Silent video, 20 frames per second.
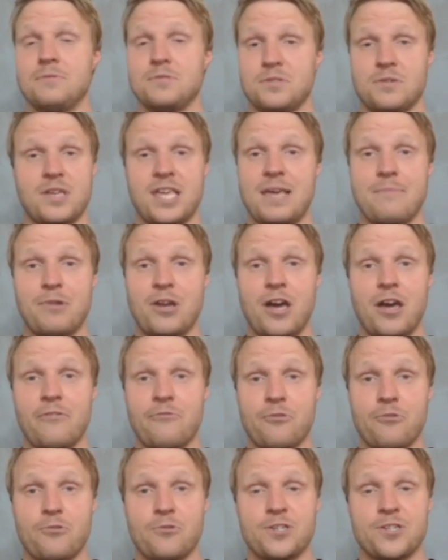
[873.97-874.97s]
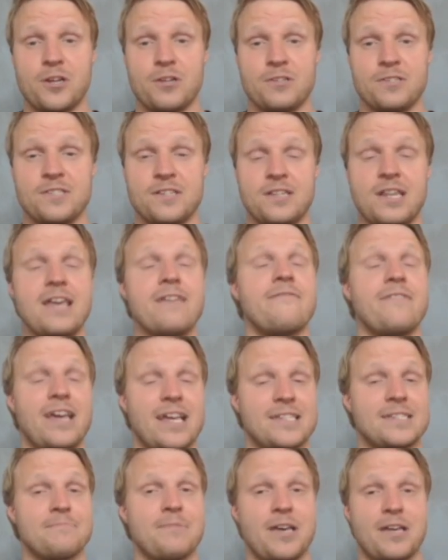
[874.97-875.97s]
keep an eye for Richarlison if he
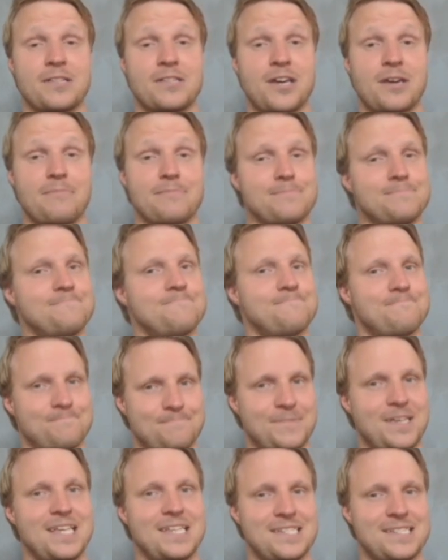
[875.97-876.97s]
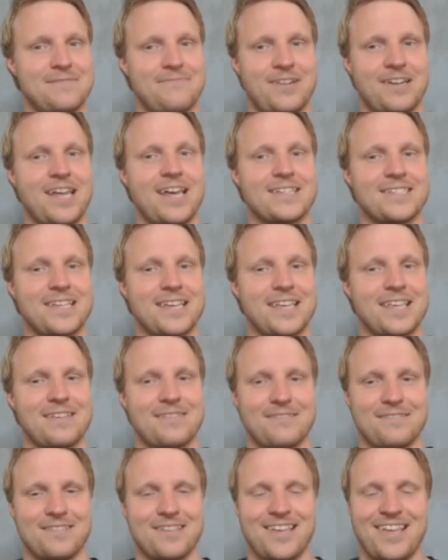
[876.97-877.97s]
gets playing time. He's fantastic.
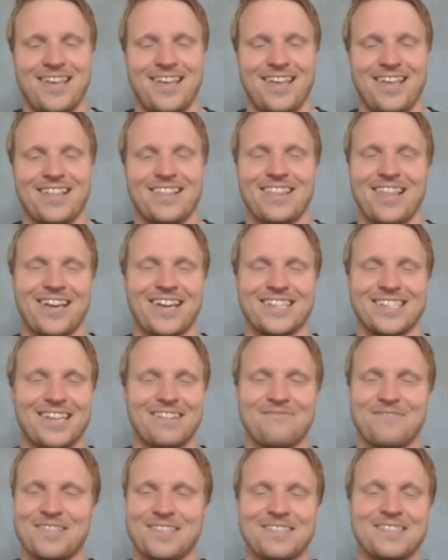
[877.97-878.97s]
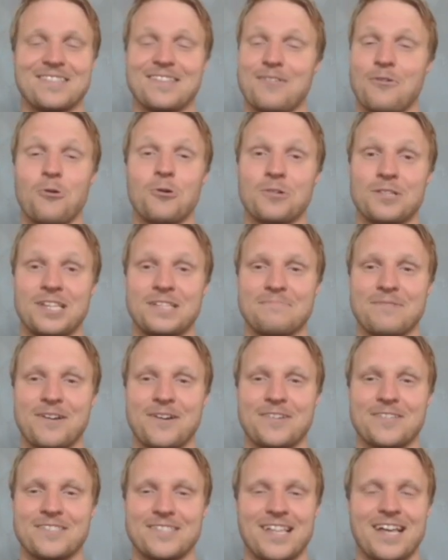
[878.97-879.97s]
Like I said, with all these
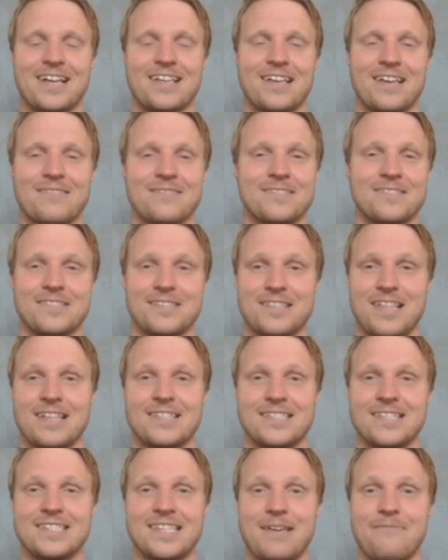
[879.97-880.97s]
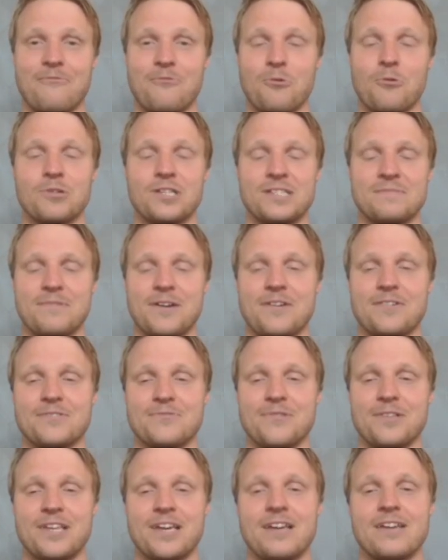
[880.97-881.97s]
players, that counts. That's the same for all these players,
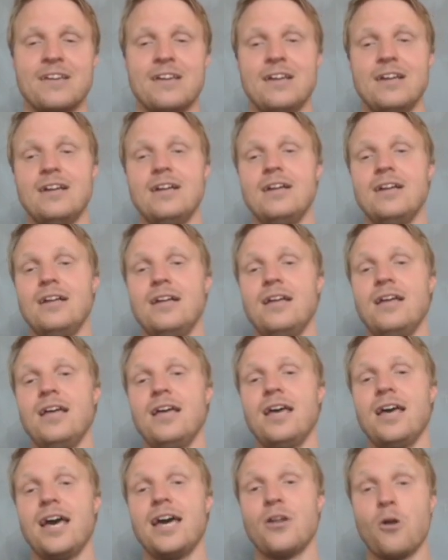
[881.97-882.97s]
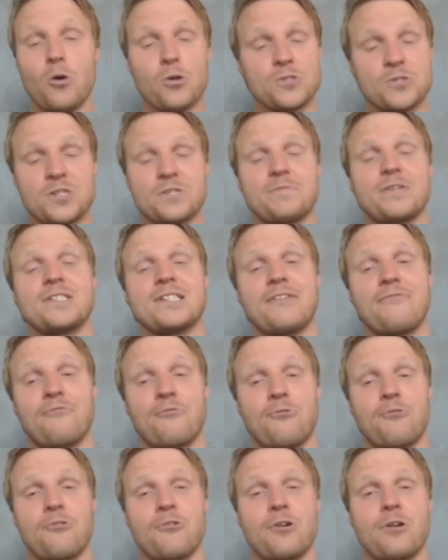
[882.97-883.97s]
really. And also especially
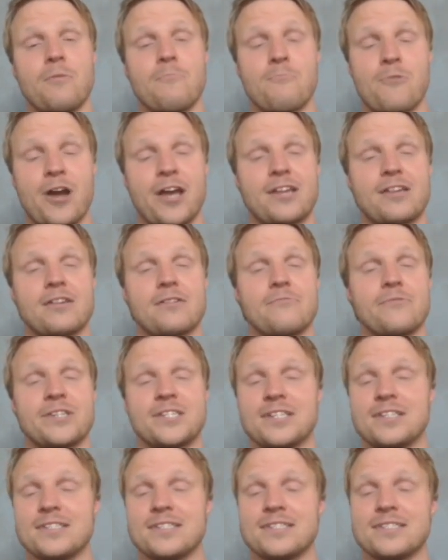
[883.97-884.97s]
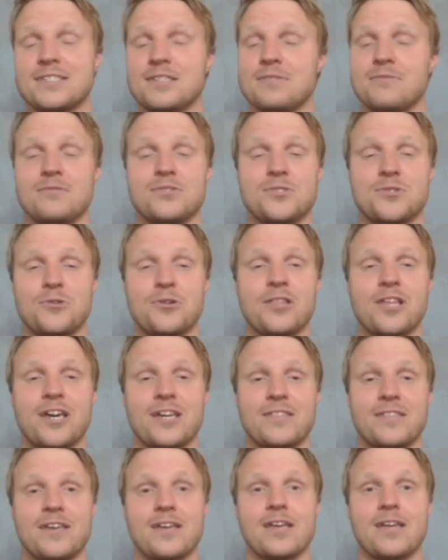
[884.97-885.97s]
for Brighton, which is sort of
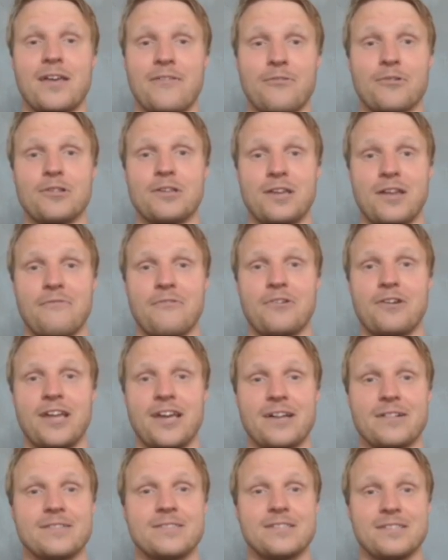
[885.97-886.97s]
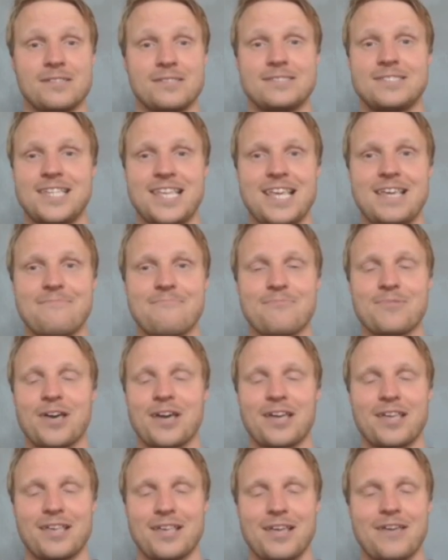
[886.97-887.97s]
like the if only they were nailed team.
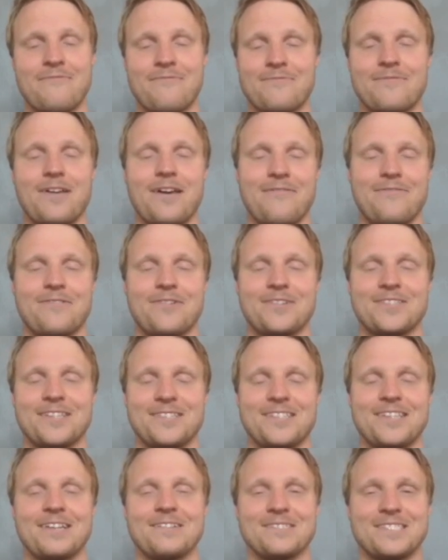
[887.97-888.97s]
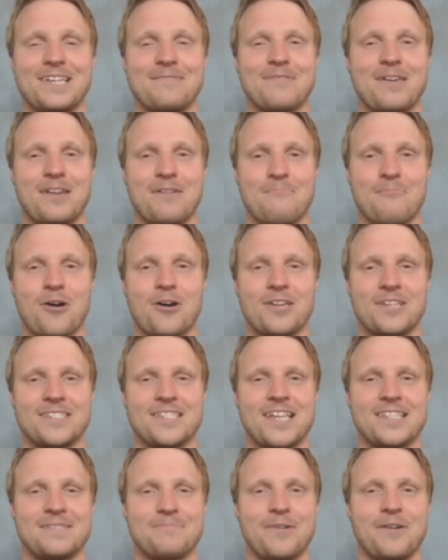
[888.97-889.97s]
Like if there's a single team that embodies
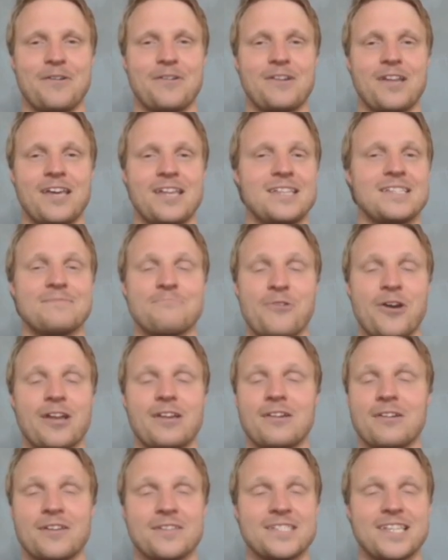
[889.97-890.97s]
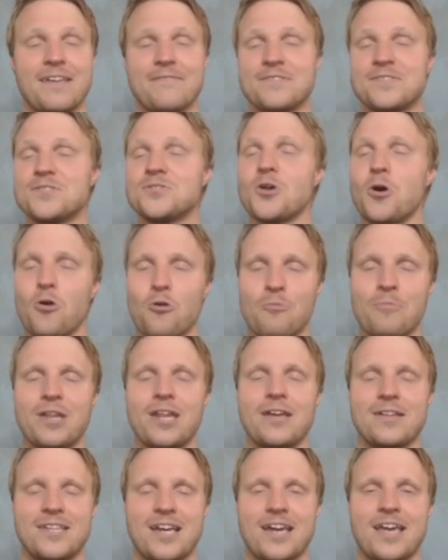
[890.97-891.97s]
that spirit, it is Brighton, because they have so
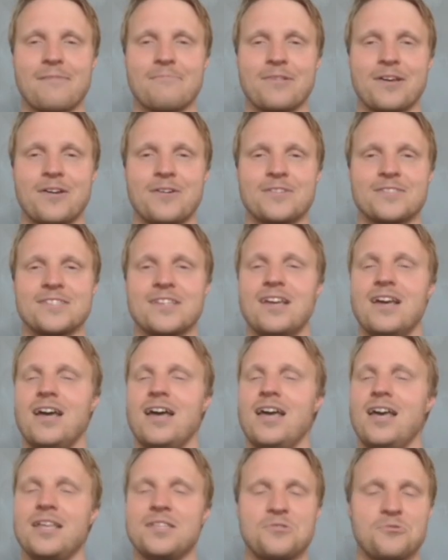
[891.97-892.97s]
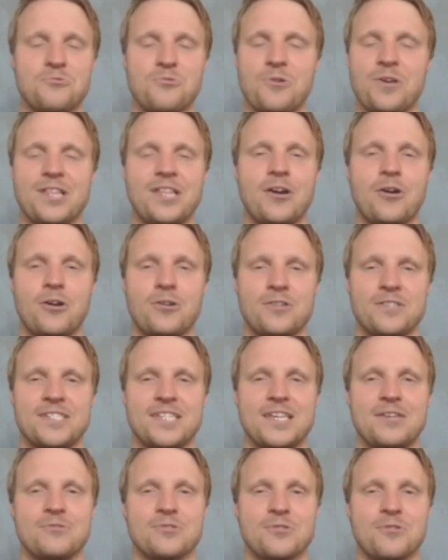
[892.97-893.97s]
many attacking players. It's really hard to
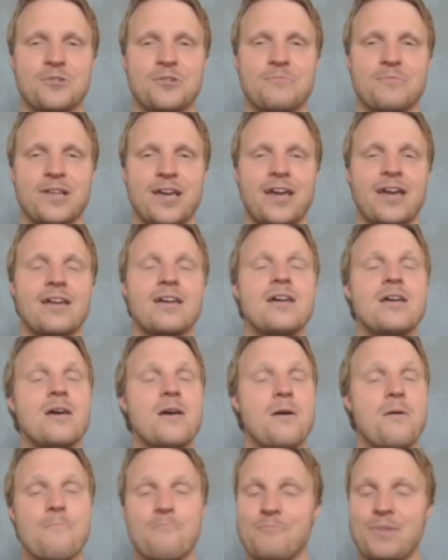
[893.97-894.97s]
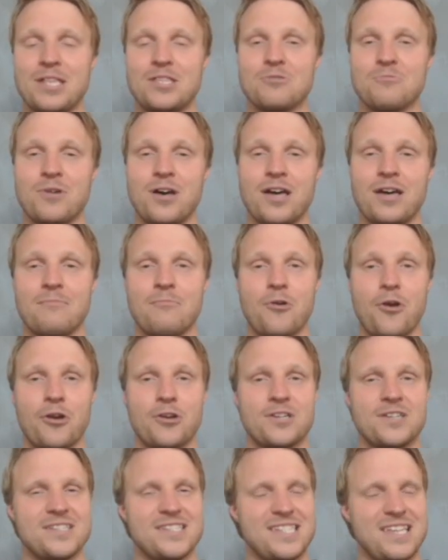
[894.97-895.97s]
see who's going to play. Mitoma and
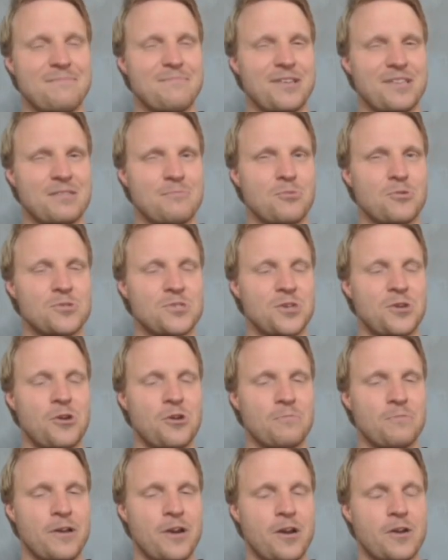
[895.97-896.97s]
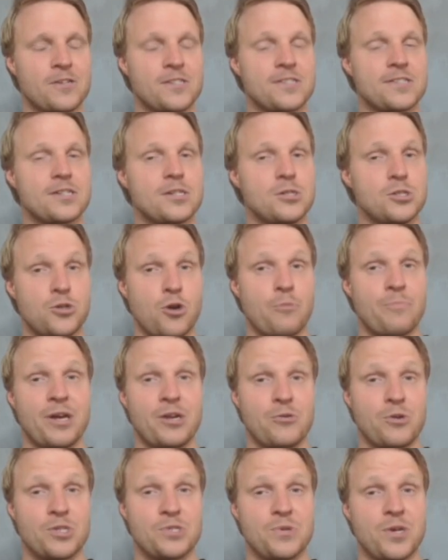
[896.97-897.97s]
March seem like the most secure players. Joao
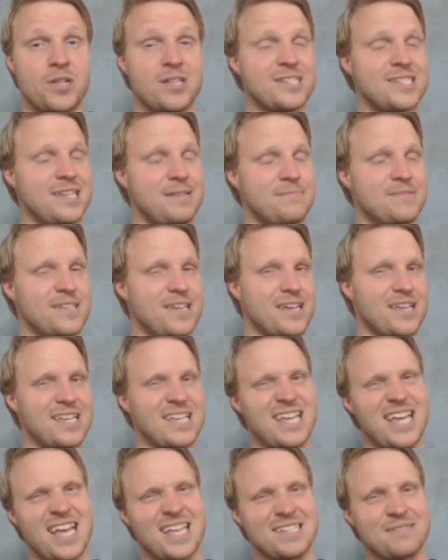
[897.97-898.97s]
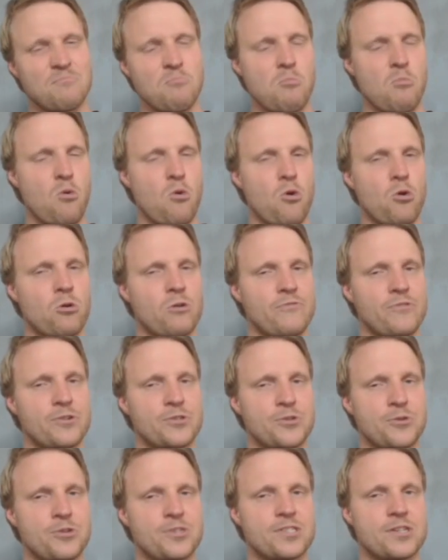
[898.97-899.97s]
Pedro as well seems like he has more of a
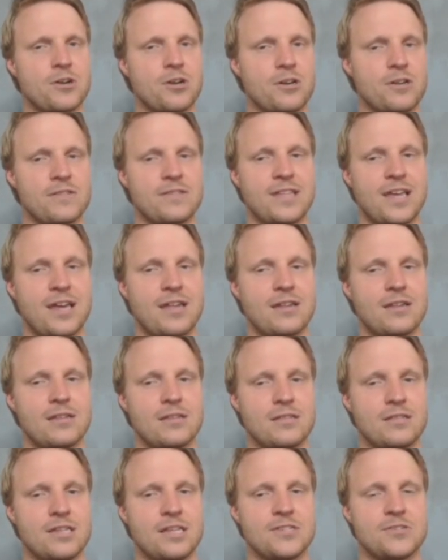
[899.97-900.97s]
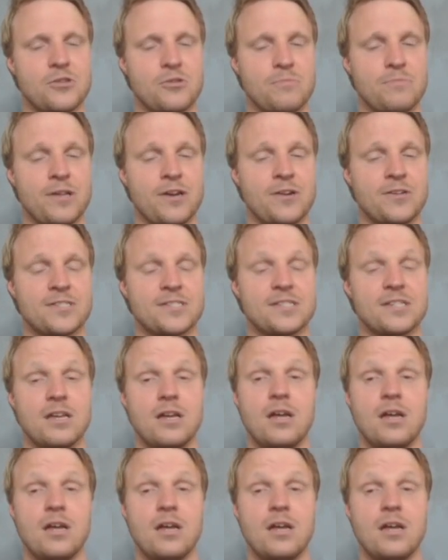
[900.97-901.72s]
sure start than these other players.